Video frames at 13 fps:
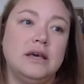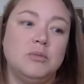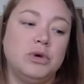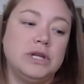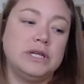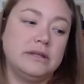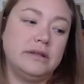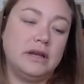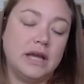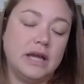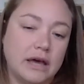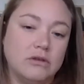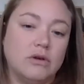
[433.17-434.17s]
putting something
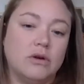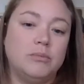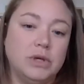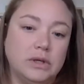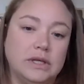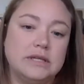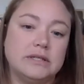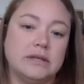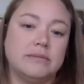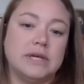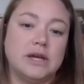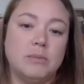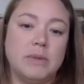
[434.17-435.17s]
together or building
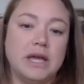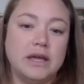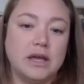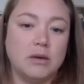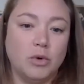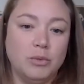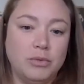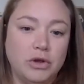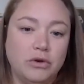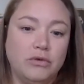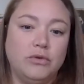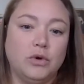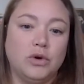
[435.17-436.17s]
something or making it more
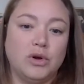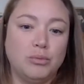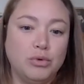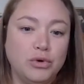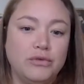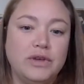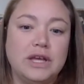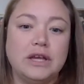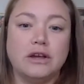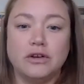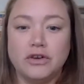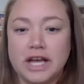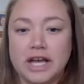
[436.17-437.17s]
beautiful or improving
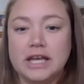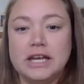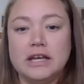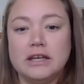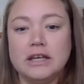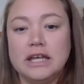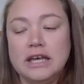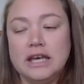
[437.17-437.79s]
and creating.